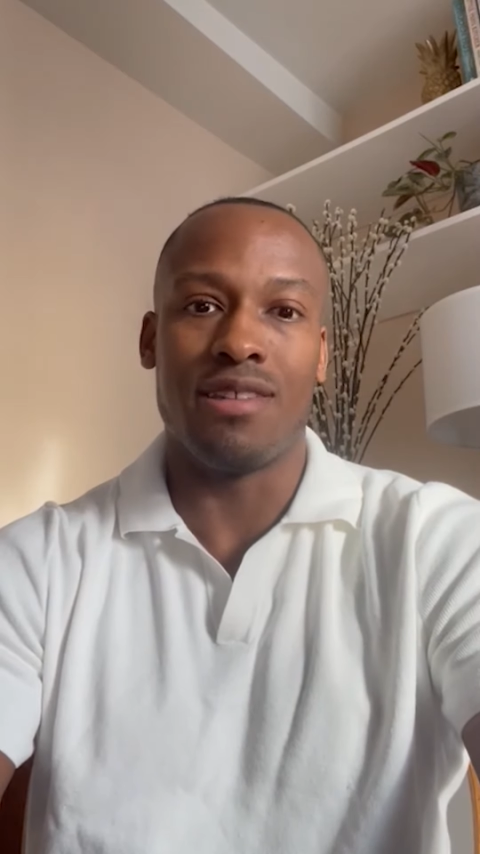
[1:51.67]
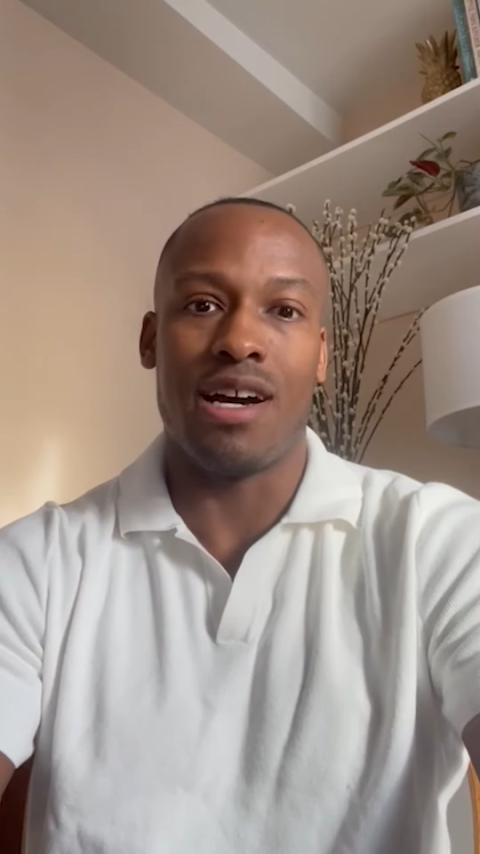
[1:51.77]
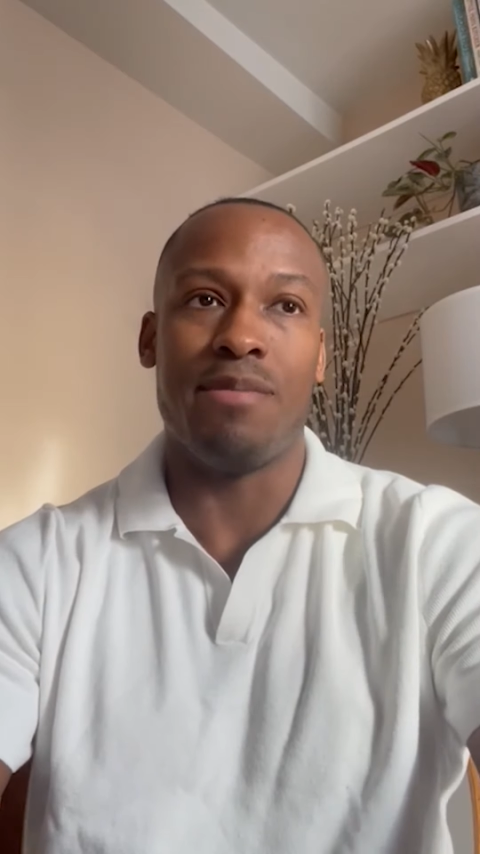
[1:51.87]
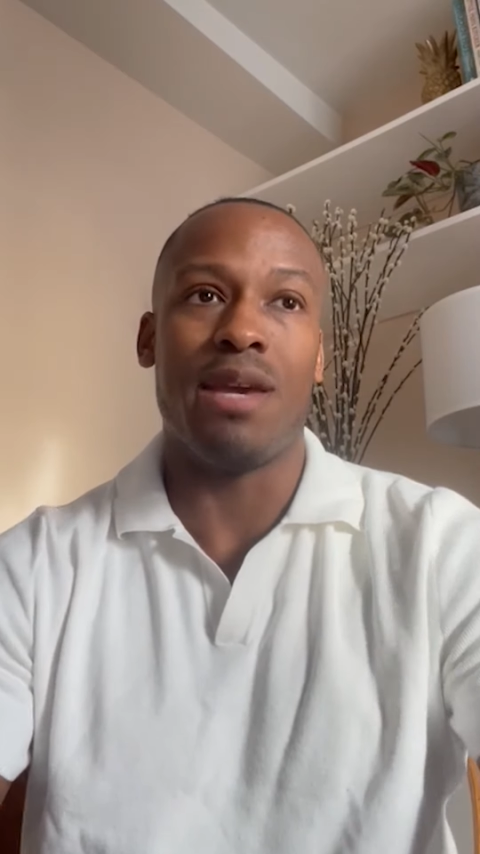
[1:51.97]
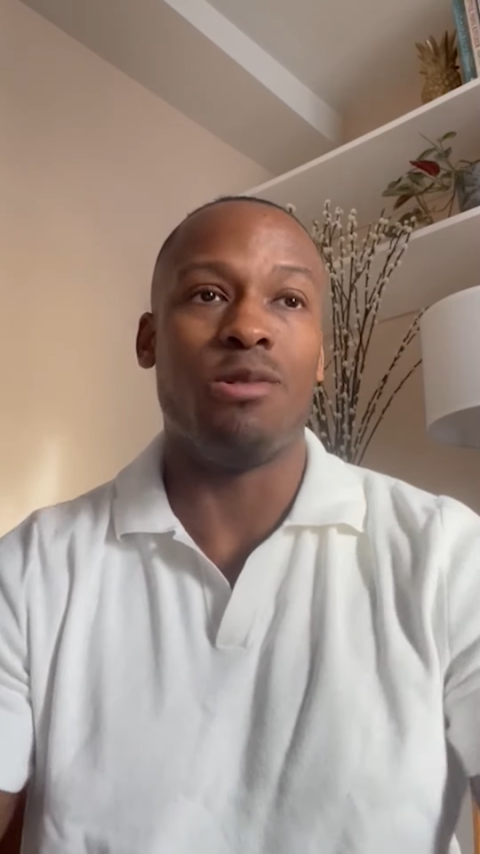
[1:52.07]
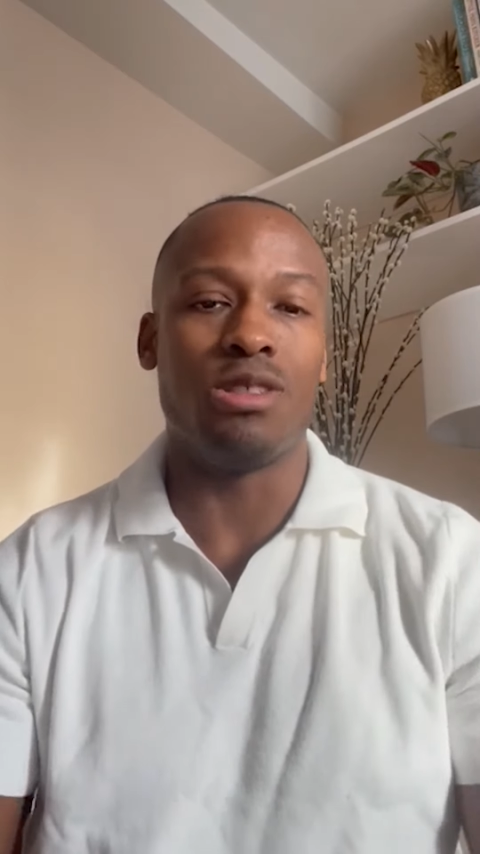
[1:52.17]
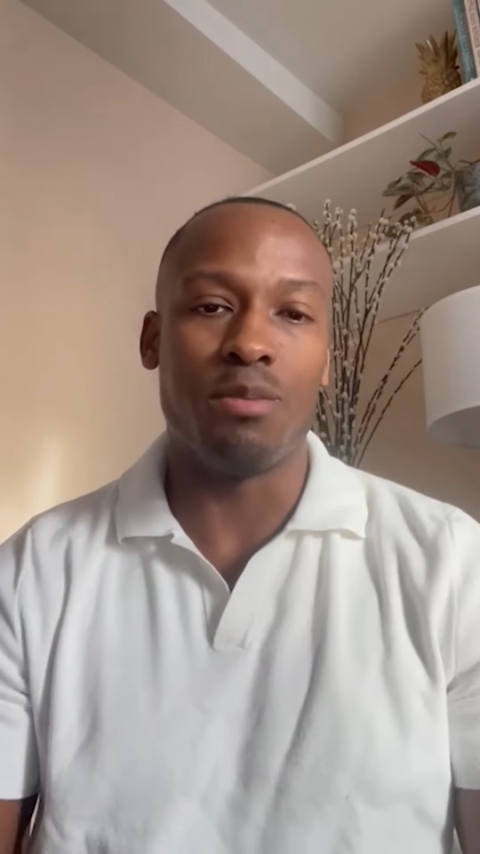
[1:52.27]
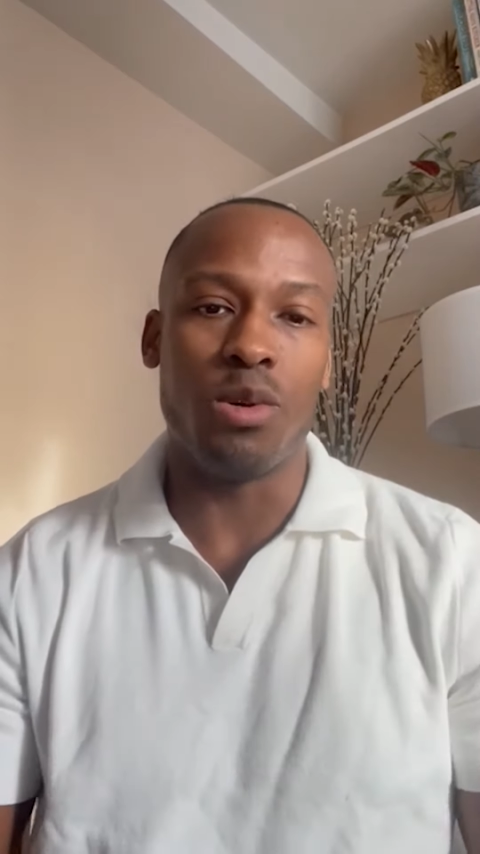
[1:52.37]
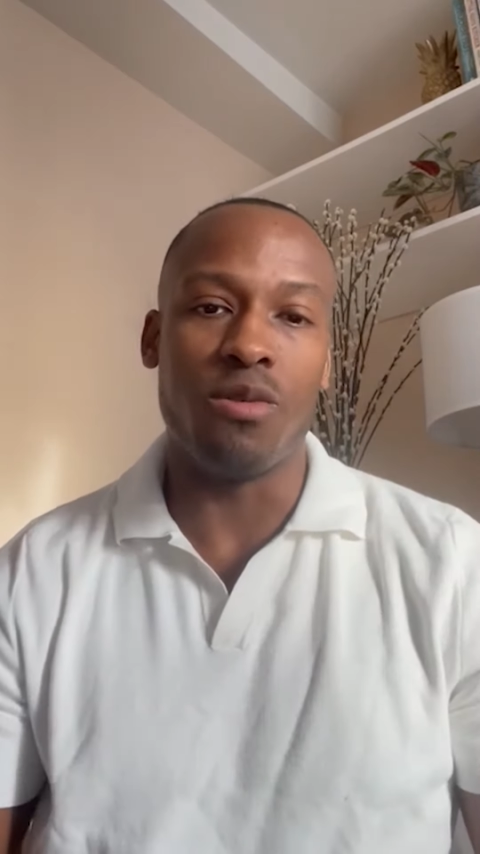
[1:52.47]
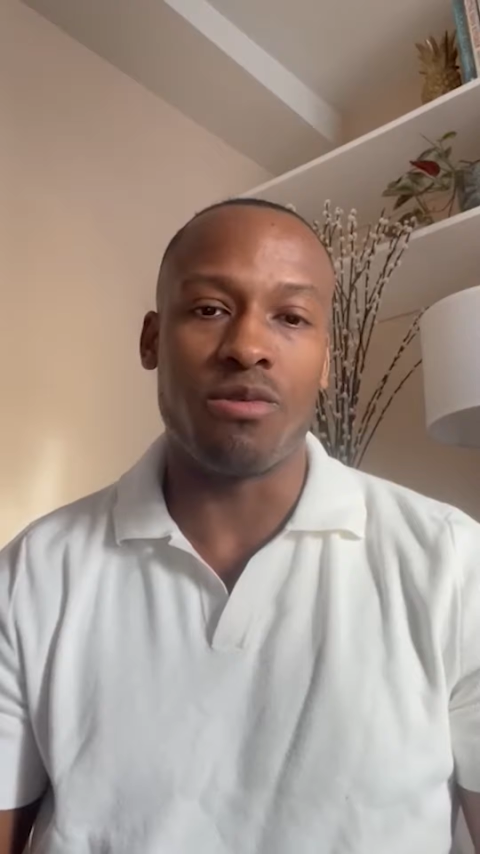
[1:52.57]
that I'm able to
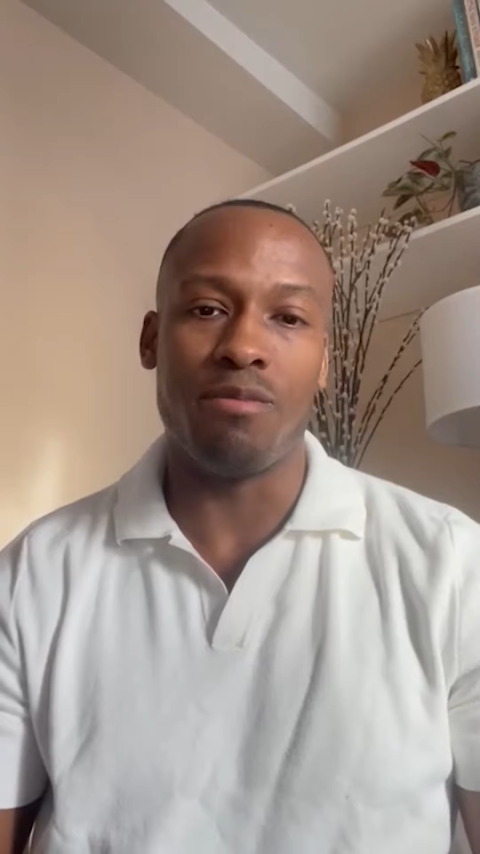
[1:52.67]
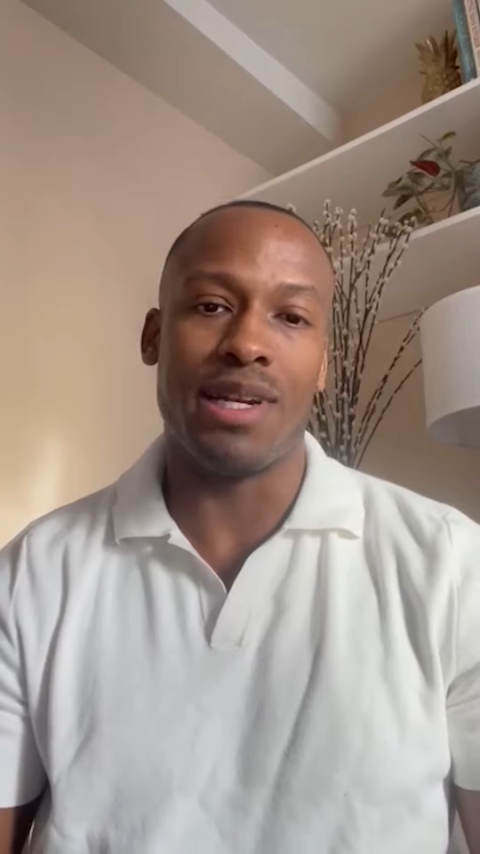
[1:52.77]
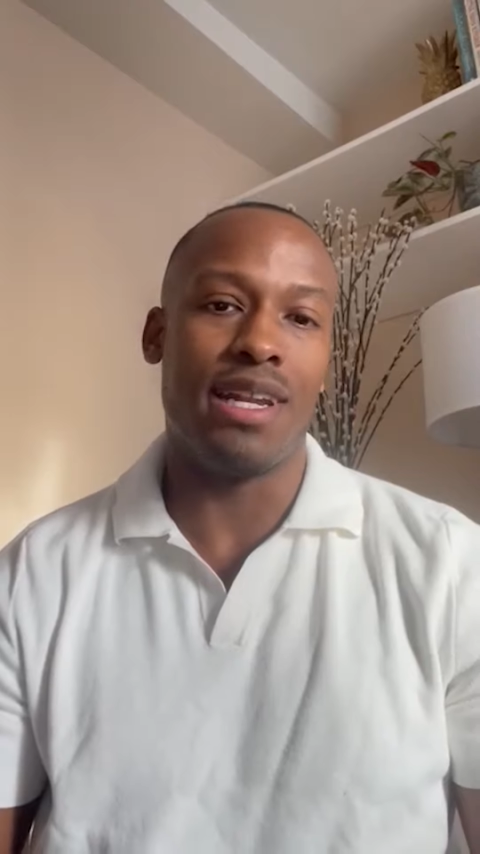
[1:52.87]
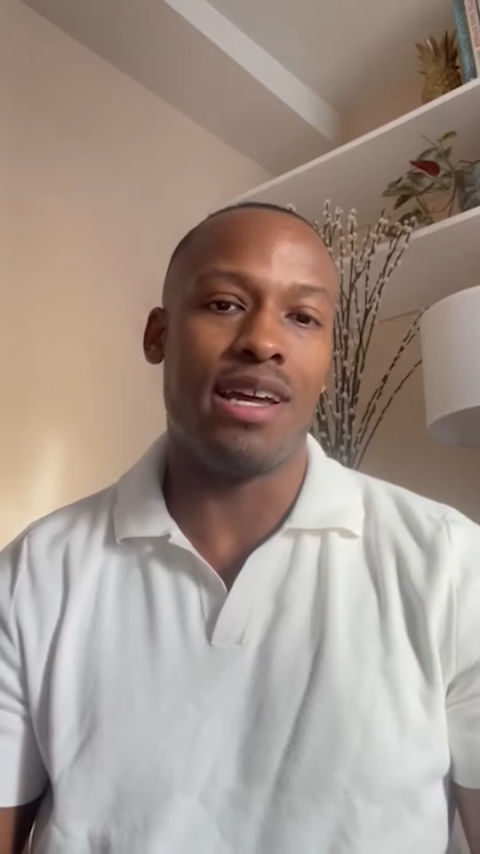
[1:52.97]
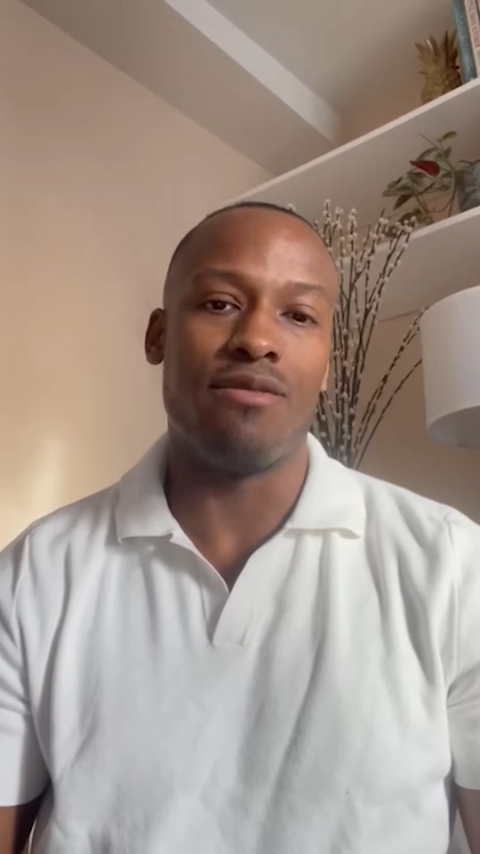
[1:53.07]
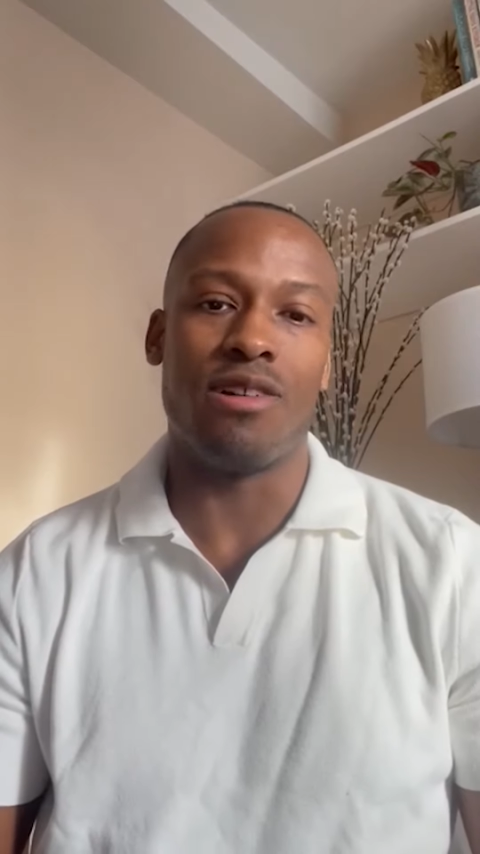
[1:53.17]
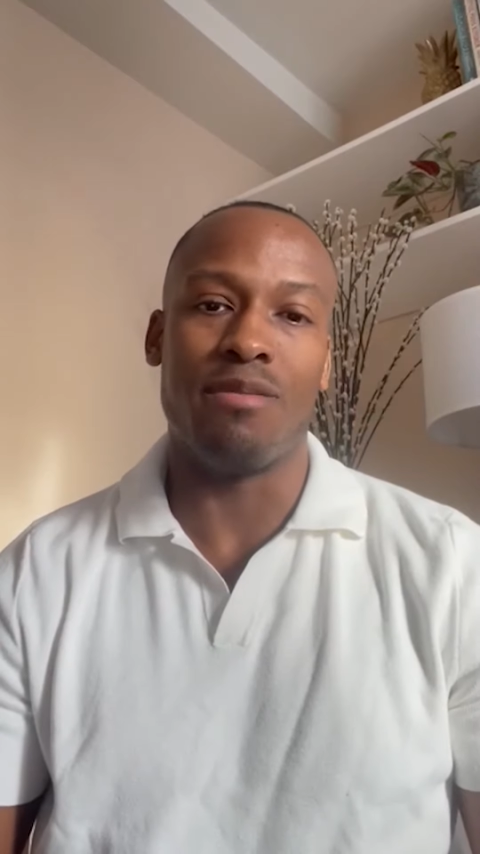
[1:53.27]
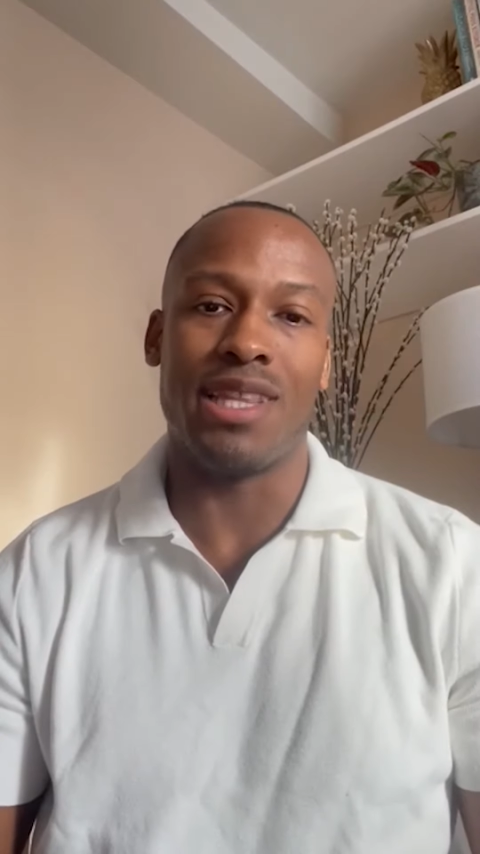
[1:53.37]
pull from and learn from.